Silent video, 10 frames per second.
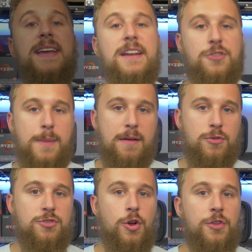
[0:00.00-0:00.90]
I get into my
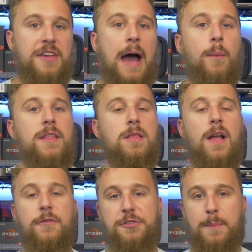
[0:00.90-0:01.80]
results, I would
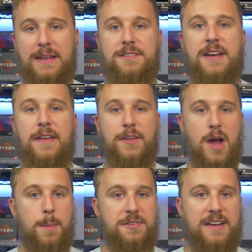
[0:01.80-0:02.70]
love some insight in the
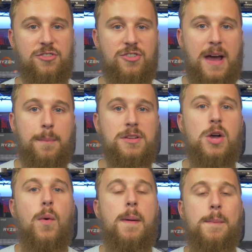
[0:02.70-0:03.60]
comment section down
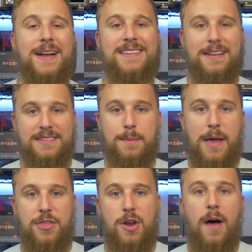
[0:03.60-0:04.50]
below about my testing
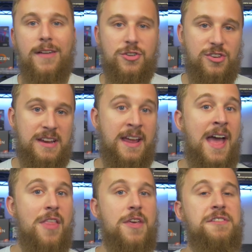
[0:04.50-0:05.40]
methodology.
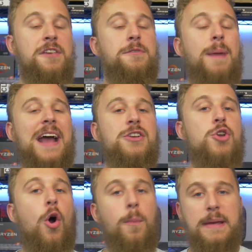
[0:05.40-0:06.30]
This is by
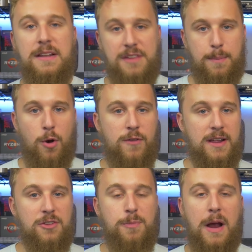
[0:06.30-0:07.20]
no means a
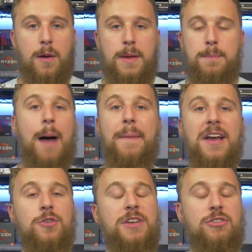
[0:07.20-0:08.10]
perfect experiment. I'm
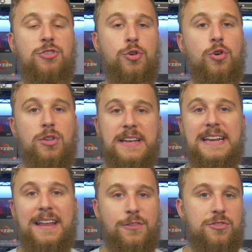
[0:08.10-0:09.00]
not using two
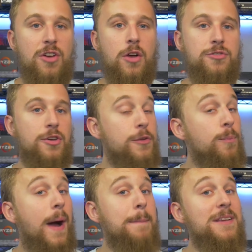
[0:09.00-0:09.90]
clean installs, so there
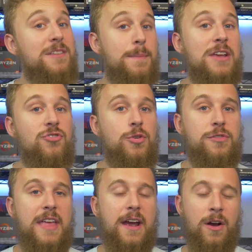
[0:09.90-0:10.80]
might be some
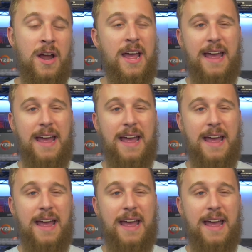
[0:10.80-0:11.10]
issues there.